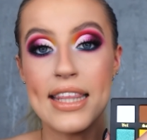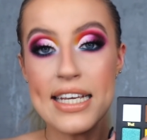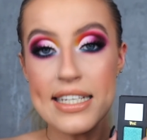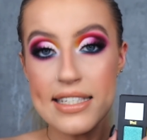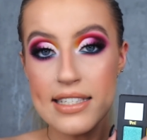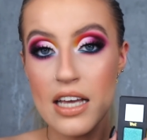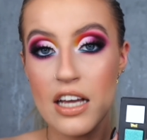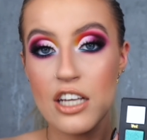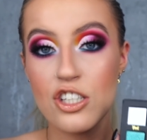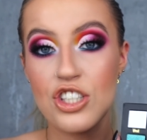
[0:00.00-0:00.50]

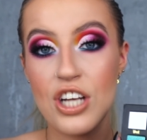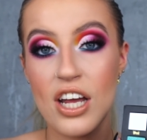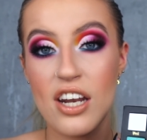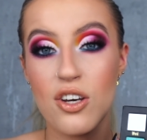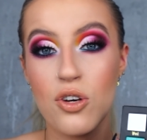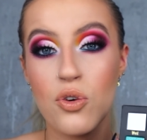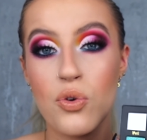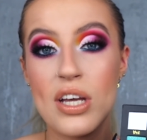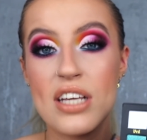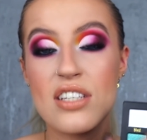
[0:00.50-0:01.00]
This
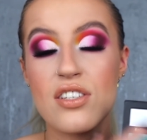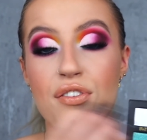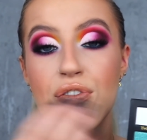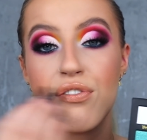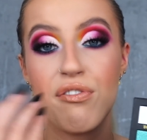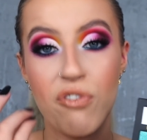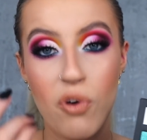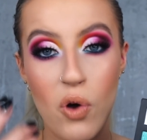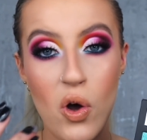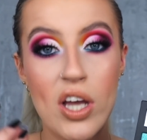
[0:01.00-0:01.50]
eyeshadow is a
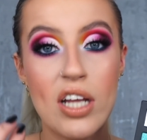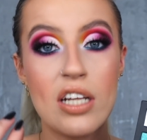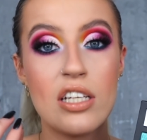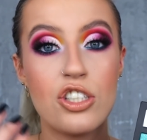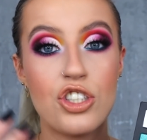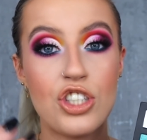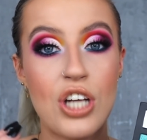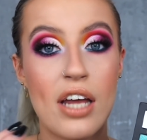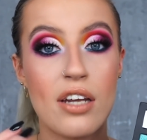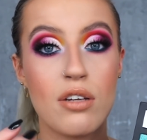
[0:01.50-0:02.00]
foiled
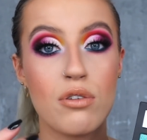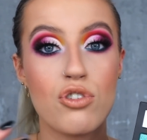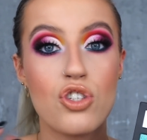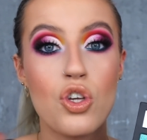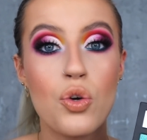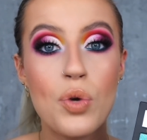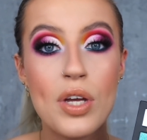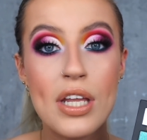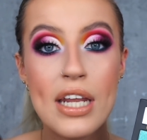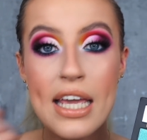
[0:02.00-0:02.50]
shadow,
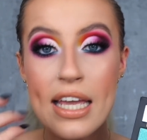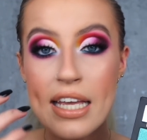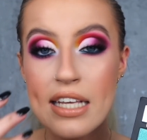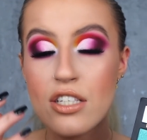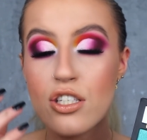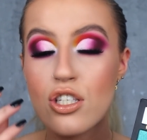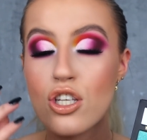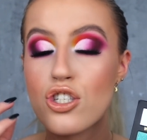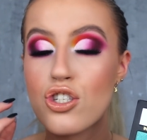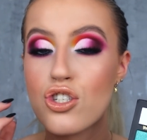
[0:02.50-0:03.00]
so it
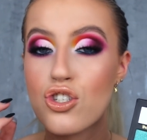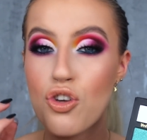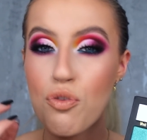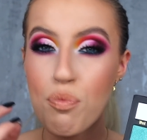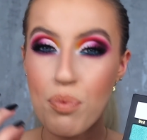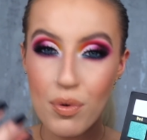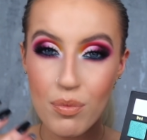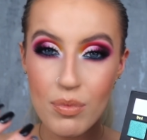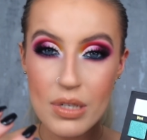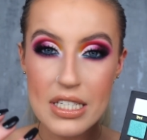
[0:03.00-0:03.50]
is
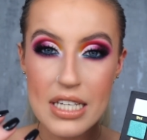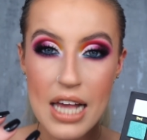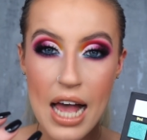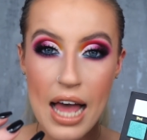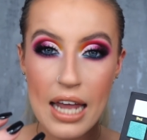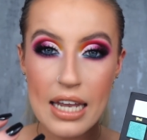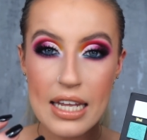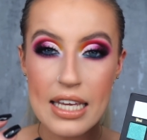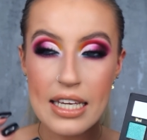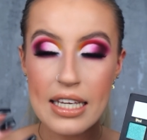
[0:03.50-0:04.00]
super
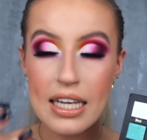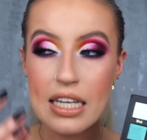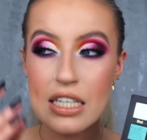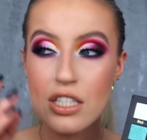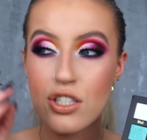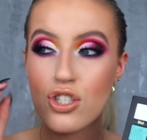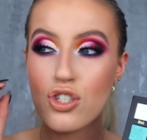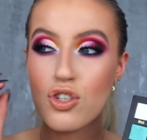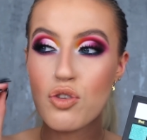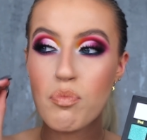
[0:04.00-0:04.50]
metallic
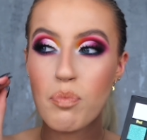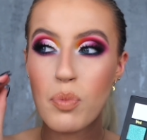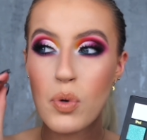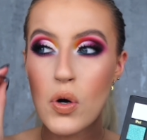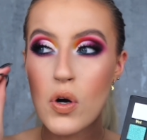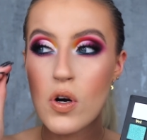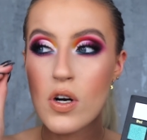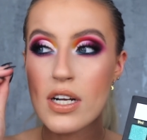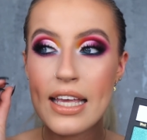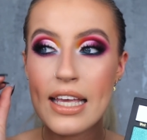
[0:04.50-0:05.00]
and
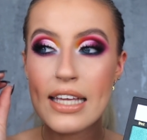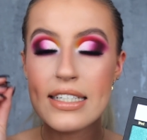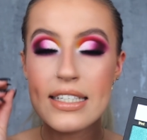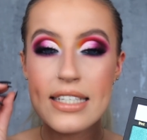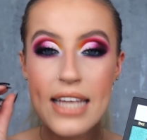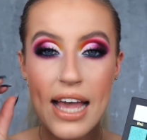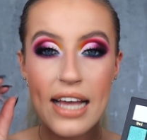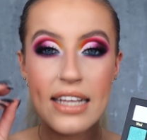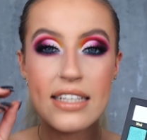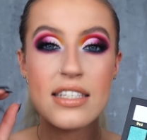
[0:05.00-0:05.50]
super
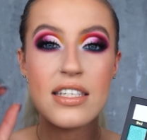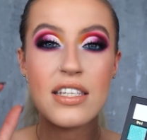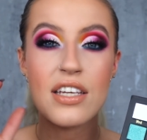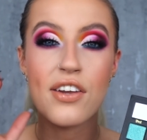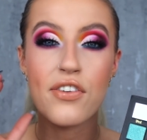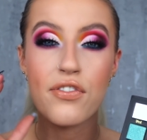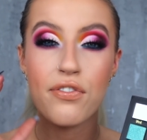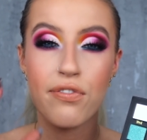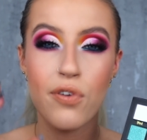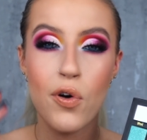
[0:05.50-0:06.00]
intense
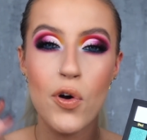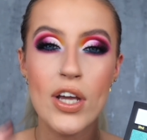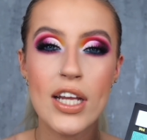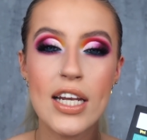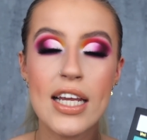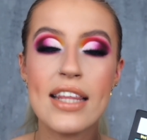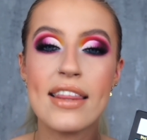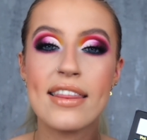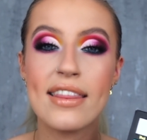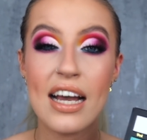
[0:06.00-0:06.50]
and foily.